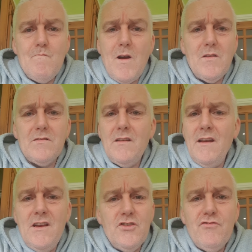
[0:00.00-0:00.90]
Honestly,
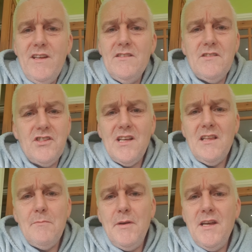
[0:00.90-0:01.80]
Treaton's a
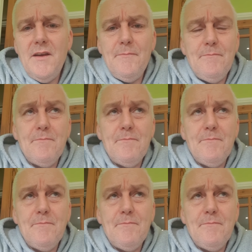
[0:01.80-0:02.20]
shallow pit.